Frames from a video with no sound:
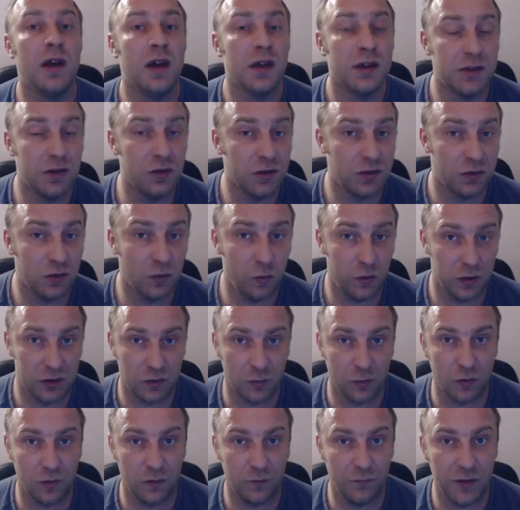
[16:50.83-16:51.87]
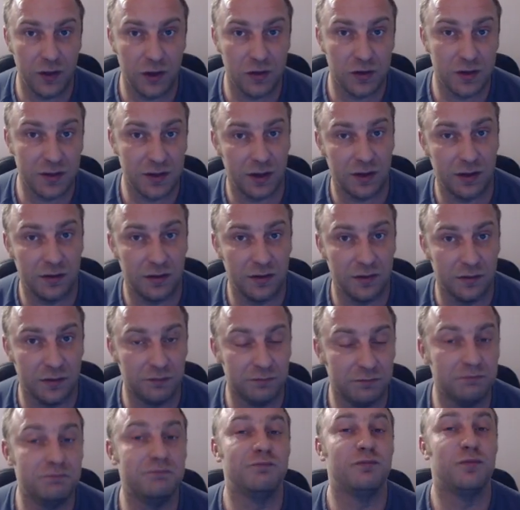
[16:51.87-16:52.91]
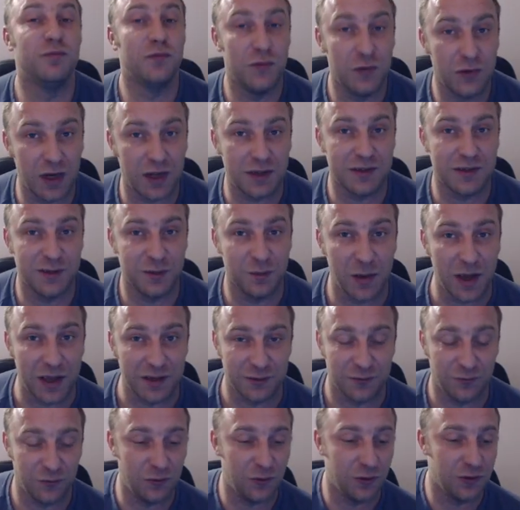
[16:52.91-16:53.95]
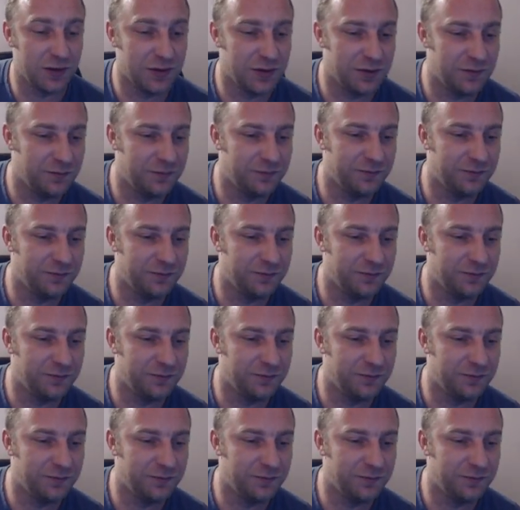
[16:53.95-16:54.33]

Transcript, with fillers: See you soon with some more videos, and uh, chess is the best, of course.